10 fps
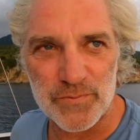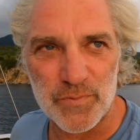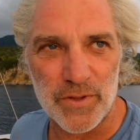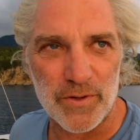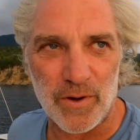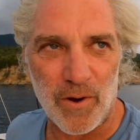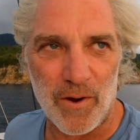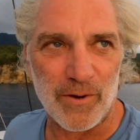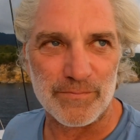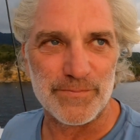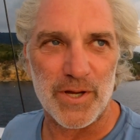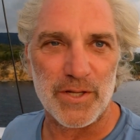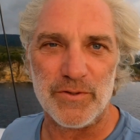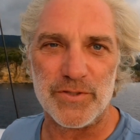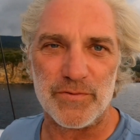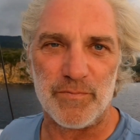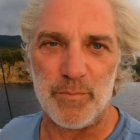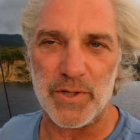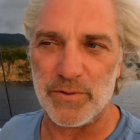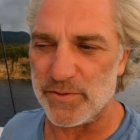where there are hundreds of
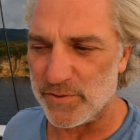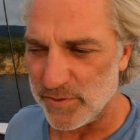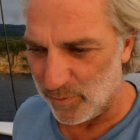boats.